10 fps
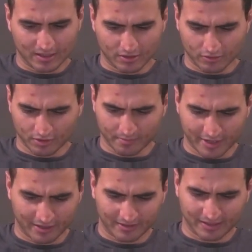
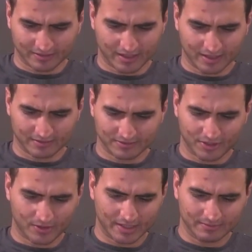Arthman, and
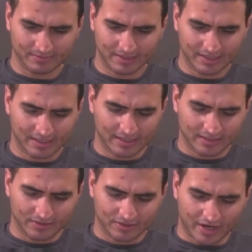so I
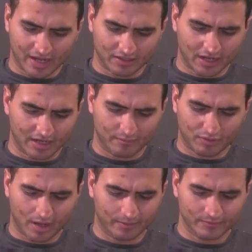had
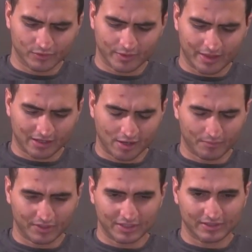problems with that
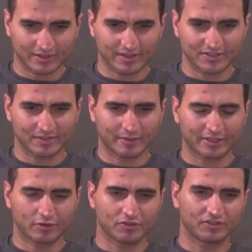company, and that they seemed like they
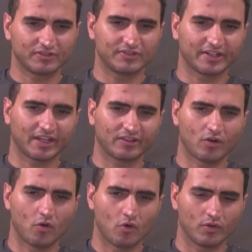were just digging the
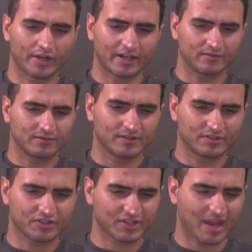hole that I
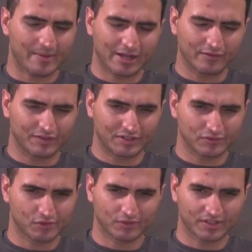just came out of in
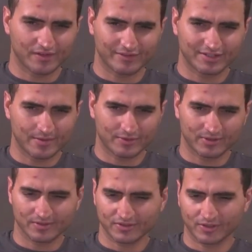Arizona even deeper.
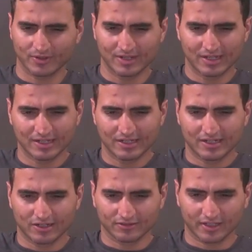And so
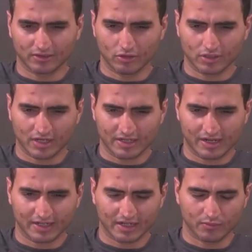I was like, look, I
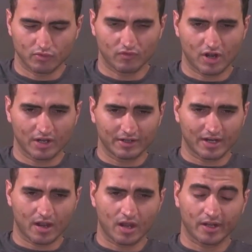got to move on, and
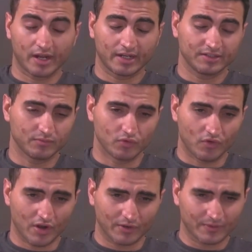I did move
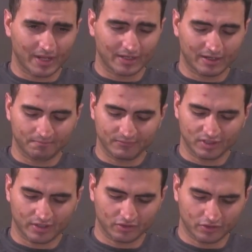on, and
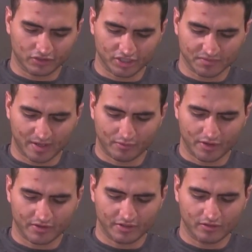I couldn't trust my
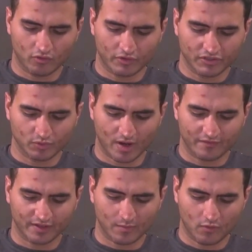brother or his wife
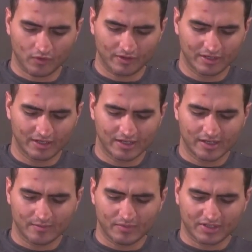anymore
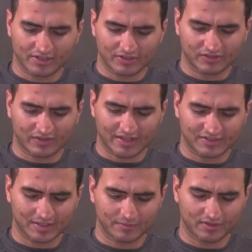because they
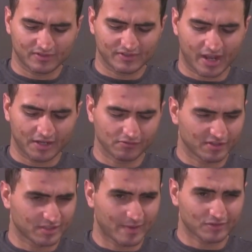seemed to side with the
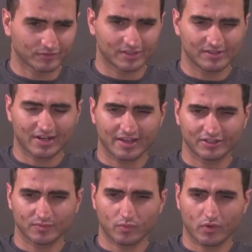special needs guy that was
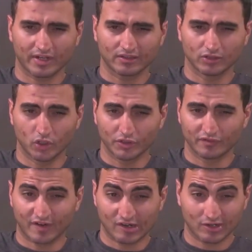pointing loaded
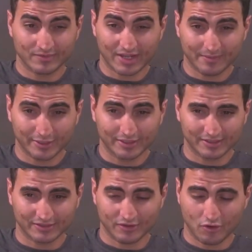firearms at me in
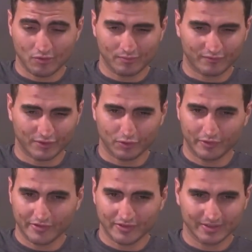his home for no
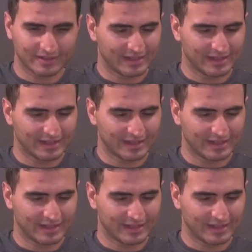reason,